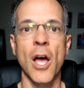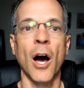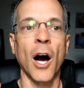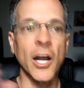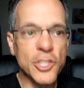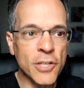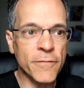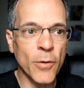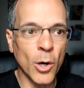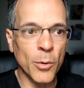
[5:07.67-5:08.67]
hunch it
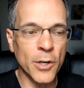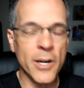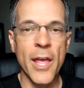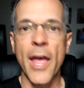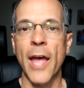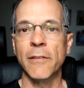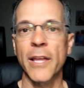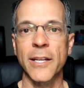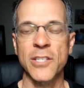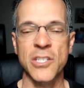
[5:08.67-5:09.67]
forward and
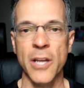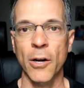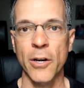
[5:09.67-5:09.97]
let it stare